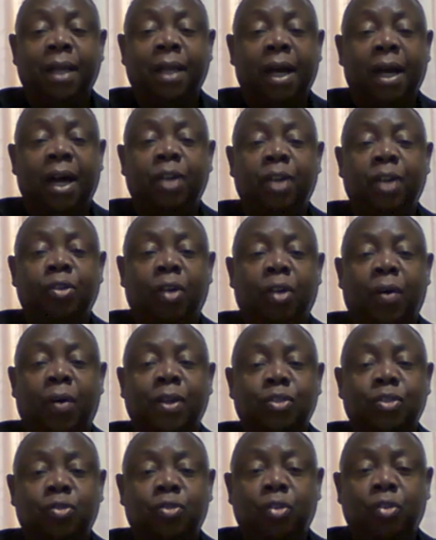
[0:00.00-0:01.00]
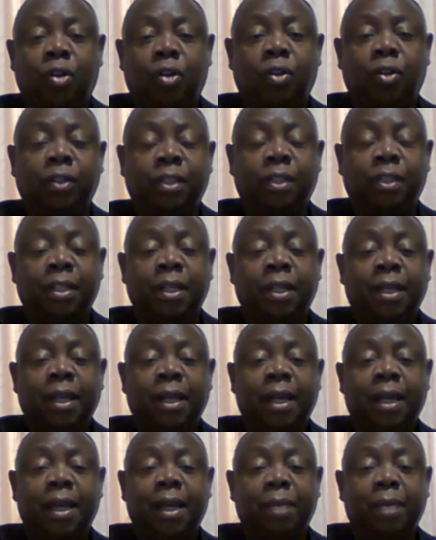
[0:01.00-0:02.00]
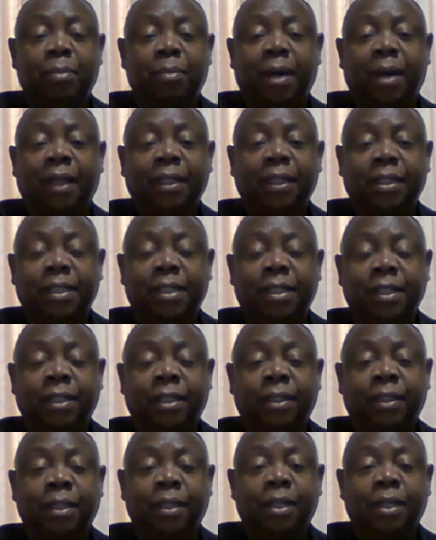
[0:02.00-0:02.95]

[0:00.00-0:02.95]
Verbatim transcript: I ah, know I was called uh, marketing.